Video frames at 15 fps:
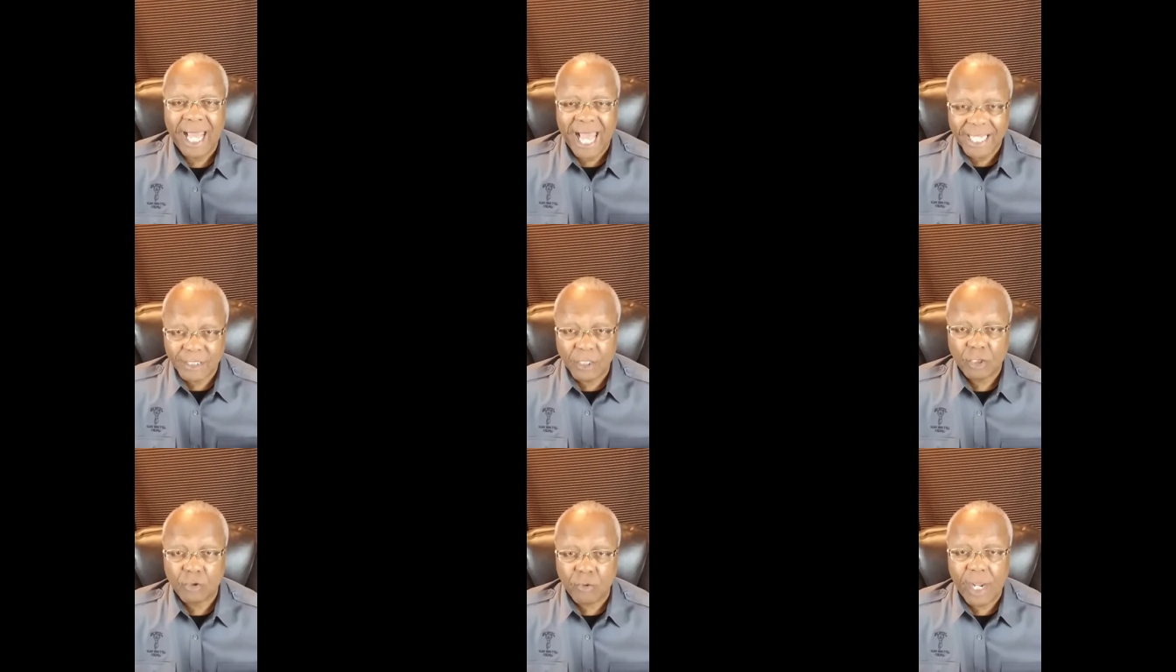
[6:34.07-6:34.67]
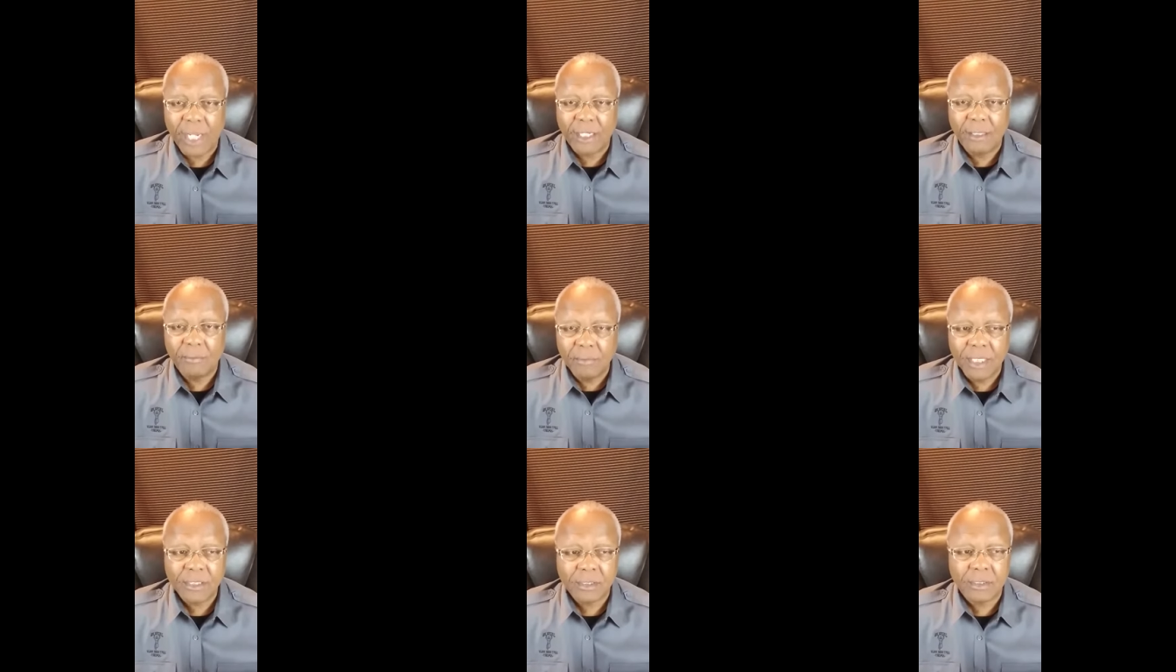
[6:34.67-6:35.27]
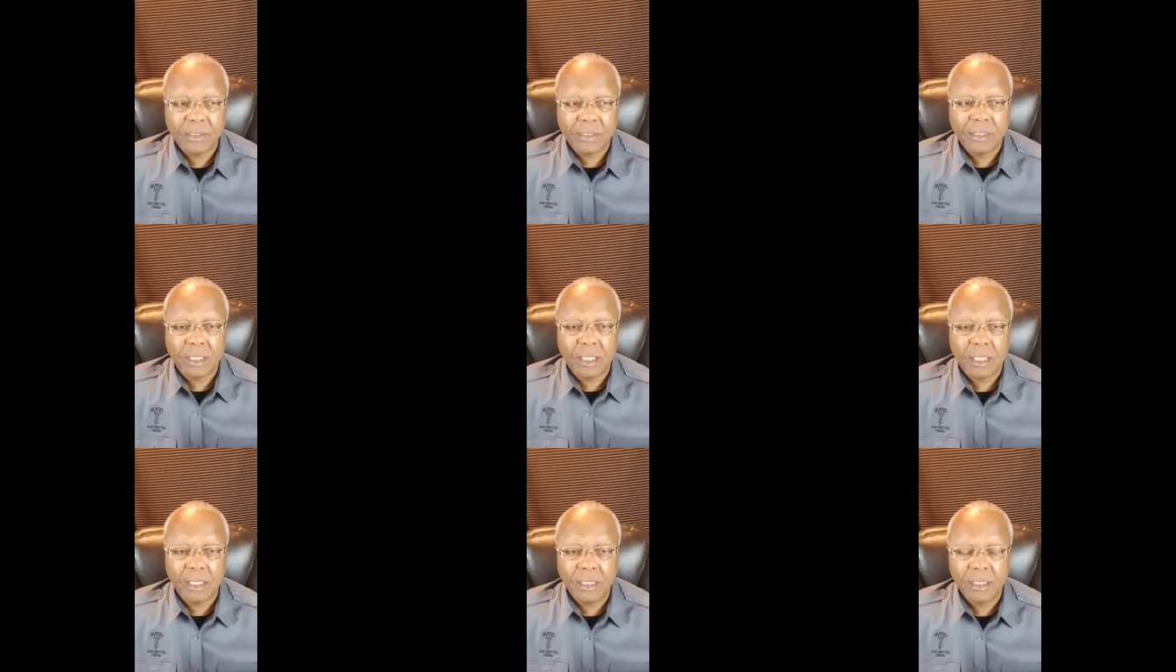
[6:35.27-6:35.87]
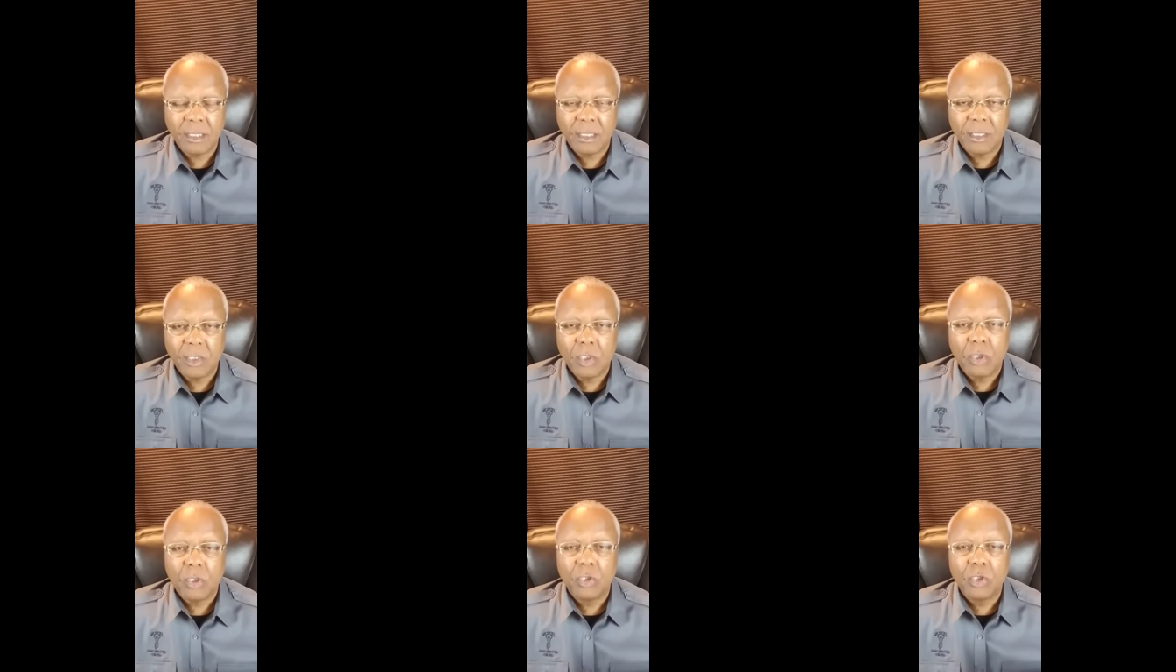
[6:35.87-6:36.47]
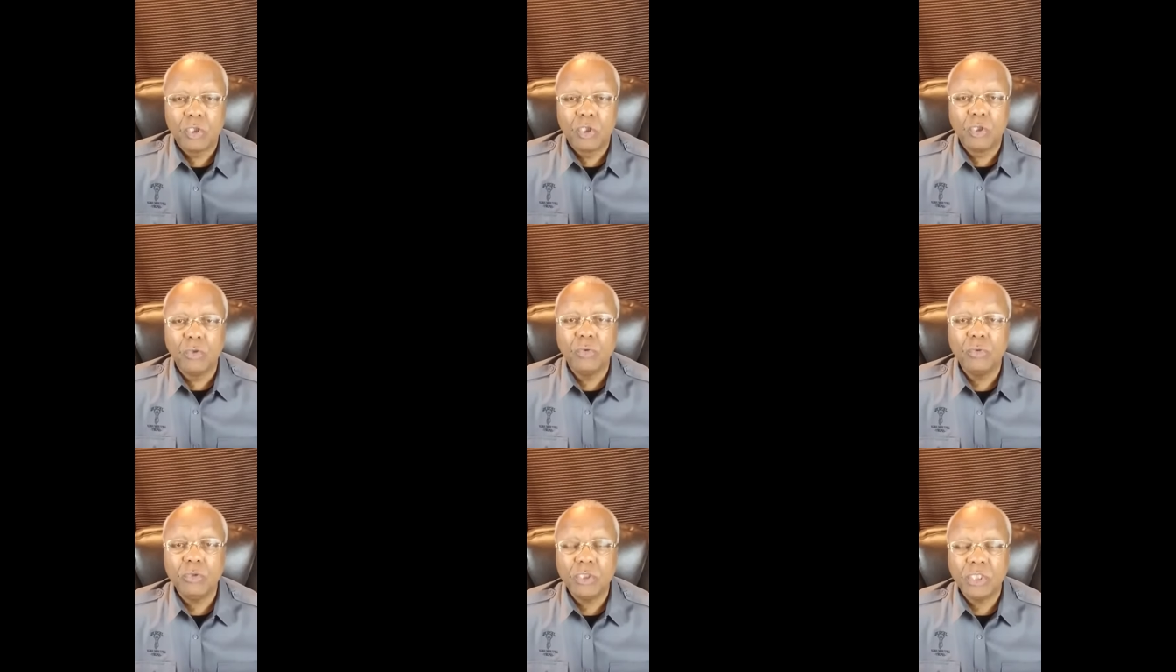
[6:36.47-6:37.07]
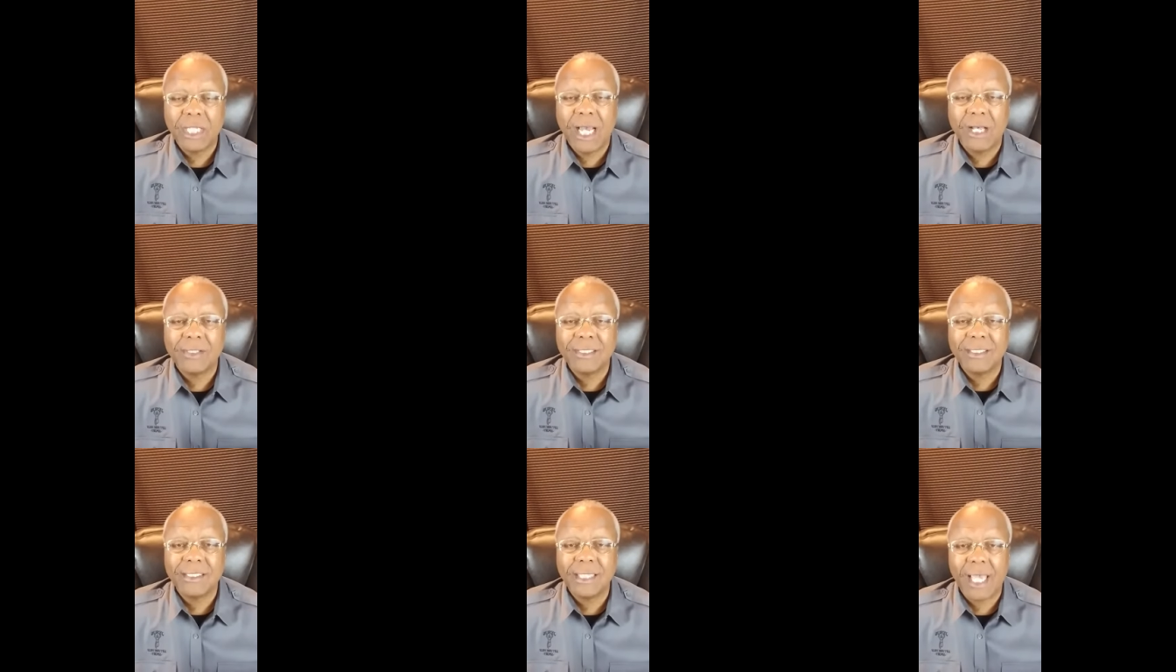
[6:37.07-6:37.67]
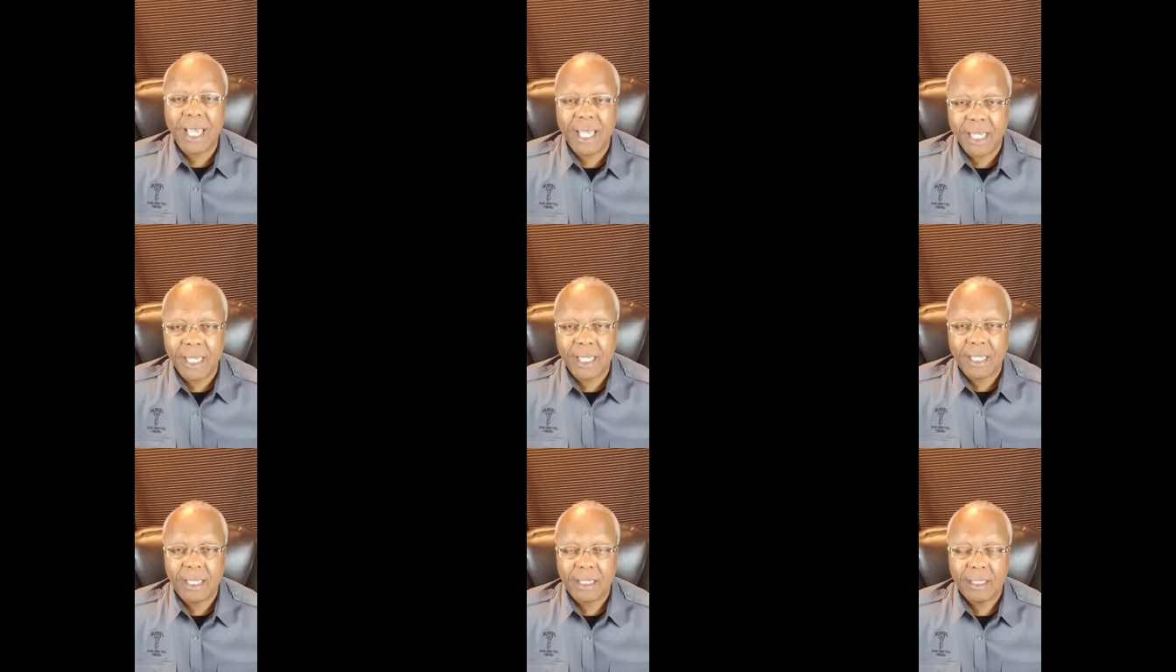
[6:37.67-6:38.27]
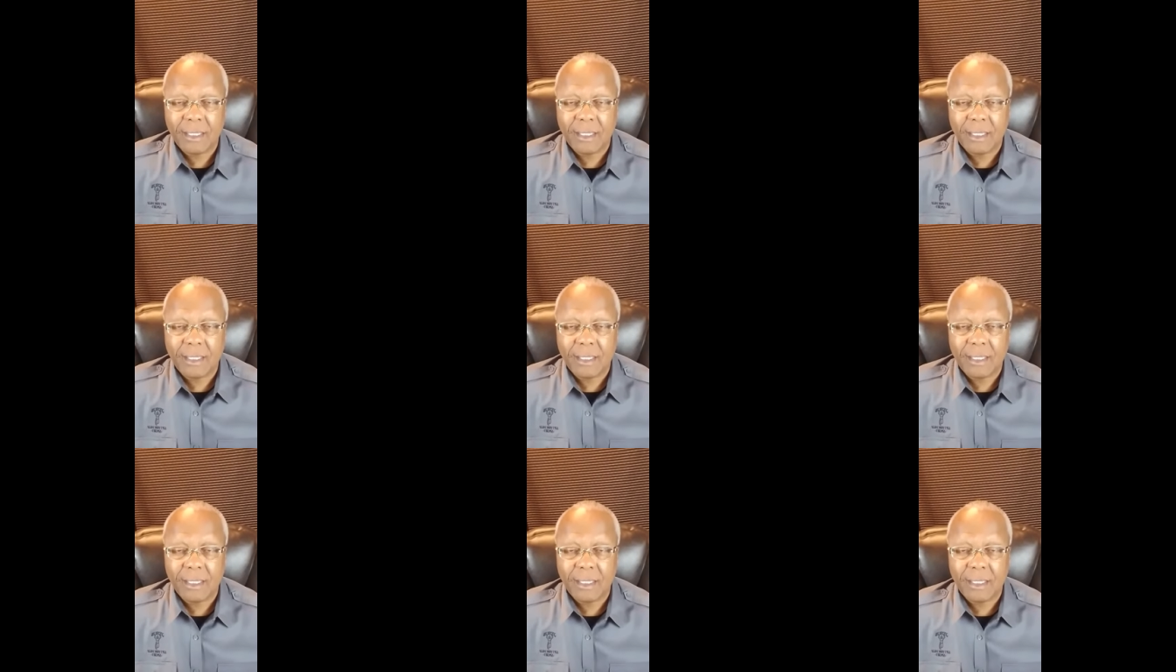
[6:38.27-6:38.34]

as a grain of mustard seed, you shall say,